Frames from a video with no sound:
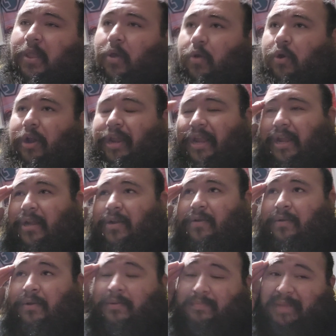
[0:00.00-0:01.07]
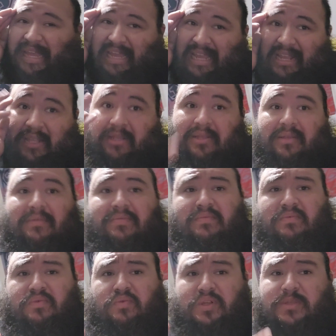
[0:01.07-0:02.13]
or hear me
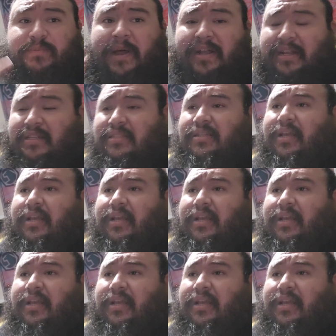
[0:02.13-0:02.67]
responding